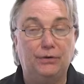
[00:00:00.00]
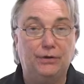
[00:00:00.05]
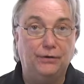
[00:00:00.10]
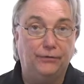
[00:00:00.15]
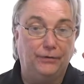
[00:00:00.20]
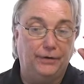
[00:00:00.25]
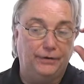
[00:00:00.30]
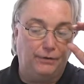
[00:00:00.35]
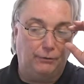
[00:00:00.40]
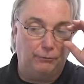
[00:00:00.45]
a
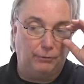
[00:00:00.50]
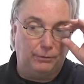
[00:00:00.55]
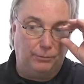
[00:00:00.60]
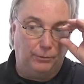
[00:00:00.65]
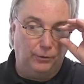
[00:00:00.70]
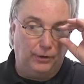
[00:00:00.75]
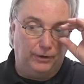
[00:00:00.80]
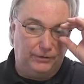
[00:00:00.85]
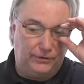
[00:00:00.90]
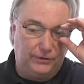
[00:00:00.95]
different
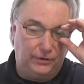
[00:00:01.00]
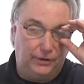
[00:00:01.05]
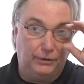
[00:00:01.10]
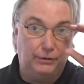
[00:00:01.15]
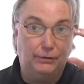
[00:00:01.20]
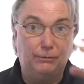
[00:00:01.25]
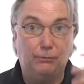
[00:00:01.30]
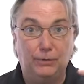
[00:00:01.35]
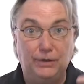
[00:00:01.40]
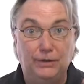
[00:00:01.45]
report so
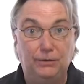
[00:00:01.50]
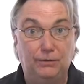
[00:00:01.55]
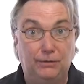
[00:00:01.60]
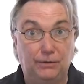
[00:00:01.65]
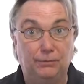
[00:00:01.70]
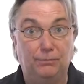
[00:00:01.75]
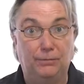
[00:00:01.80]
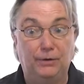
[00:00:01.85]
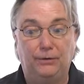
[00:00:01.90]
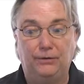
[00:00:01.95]
that you
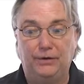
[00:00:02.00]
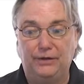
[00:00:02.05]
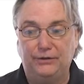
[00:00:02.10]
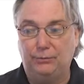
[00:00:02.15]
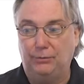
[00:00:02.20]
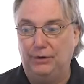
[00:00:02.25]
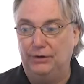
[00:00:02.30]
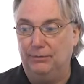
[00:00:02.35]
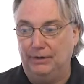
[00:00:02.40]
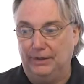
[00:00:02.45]
can build
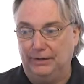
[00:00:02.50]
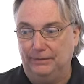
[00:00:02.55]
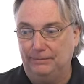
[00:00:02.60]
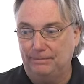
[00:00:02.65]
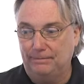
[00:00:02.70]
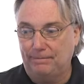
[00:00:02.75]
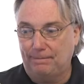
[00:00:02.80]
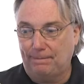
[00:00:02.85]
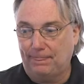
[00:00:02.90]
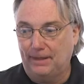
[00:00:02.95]
this with me.
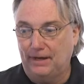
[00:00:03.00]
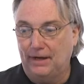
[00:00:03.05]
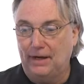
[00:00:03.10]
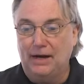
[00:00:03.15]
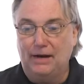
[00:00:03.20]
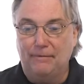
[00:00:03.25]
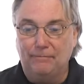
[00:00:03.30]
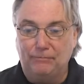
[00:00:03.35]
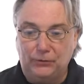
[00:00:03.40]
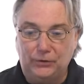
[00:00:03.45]

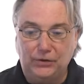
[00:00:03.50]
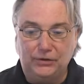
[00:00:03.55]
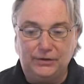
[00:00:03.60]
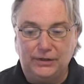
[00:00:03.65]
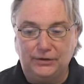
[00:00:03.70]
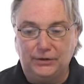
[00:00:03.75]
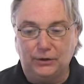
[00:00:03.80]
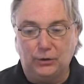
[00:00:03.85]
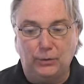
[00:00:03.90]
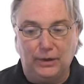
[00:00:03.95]
Just
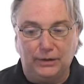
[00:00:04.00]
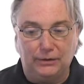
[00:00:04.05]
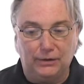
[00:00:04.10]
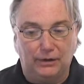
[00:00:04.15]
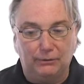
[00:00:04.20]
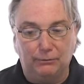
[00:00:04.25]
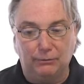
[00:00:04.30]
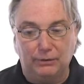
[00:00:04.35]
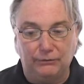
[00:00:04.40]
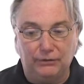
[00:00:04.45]
as a quick
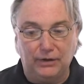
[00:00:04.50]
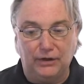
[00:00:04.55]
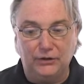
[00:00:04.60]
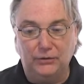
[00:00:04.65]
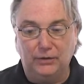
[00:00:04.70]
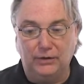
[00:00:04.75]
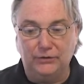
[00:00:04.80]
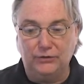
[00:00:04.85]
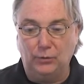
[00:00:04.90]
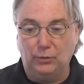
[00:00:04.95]
uh,
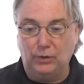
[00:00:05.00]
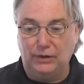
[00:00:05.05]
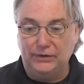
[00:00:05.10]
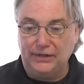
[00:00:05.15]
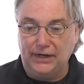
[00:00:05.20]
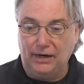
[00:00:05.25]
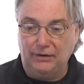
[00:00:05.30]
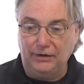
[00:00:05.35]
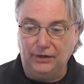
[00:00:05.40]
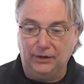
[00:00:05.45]
refresher as to
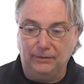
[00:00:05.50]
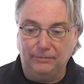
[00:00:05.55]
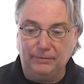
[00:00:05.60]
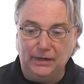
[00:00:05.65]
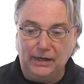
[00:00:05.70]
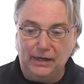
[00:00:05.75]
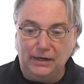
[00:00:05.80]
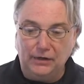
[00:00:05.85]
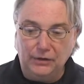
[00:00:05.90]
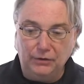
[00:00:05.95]
what's out here.
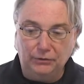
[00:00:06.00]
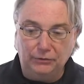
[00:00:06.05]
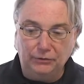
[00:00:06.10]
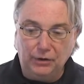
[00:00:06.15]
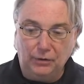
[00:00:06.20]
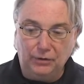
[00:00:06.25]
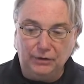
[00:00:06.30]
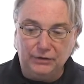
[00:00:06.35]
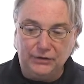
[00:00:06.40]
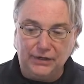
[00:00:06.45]
You'll
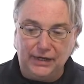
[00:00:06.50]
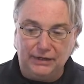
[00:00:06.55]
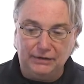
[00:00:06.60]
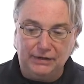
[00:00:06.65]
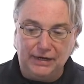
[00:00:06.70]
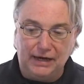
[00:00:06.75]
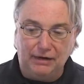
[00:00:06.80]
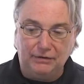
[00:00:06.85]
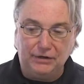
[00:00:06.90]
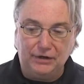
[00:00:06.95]
notice that
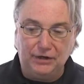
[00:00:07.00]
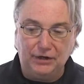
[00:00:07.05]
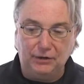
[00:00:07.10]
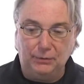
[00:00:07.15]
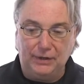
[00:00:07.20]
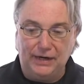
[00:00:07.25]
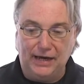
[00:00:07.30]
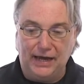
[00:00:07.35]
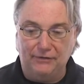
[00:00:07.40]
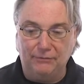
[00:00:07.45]
down here
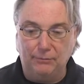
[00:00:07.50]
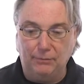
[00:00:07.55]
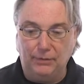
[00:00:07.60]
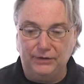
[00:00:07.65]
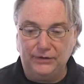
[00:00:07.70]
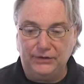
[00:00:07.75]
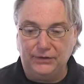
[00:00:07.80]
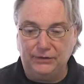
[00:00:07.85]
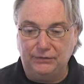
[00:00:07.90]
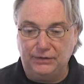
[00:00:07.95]
we have
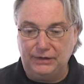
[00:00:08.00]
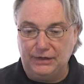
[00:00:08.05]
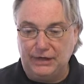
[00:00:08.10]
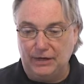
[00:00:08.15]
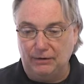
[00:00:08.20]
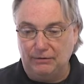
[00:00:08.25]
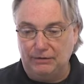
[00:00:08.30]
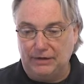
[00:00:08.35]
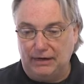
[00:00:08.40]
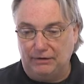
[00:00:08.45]
months of the
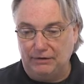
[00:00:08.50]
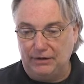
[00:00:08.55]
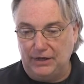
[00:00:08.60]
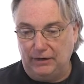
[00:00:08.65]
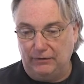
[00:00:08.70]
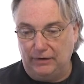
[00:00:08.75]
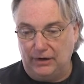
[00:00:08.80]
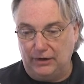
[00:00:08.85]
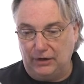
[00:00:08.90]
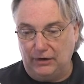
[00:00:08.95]
year down
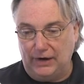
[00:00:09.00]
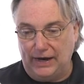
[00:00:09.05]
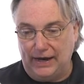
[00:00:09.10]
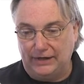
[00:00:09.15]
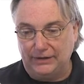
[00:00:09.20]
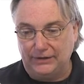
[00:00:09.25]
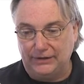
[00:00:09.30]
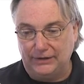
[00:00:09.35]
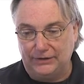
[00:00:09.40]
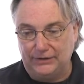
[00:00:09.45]
here on our
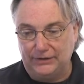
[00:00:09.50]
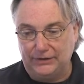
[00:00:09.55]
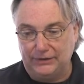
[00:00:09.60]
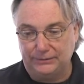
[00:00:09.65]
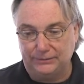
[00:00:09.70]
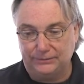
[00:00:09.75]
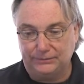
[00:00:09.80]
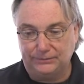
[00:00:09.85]
axes.